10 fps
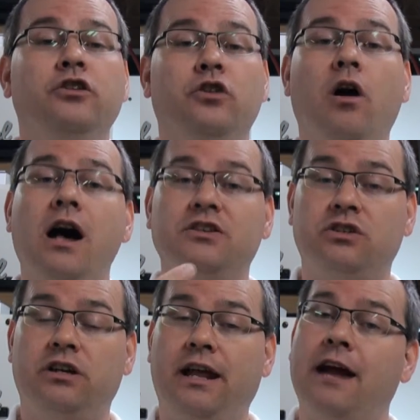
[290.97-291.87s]
you're
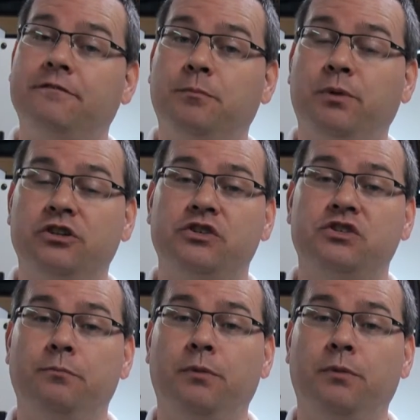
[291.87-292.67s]
also going to have to budget some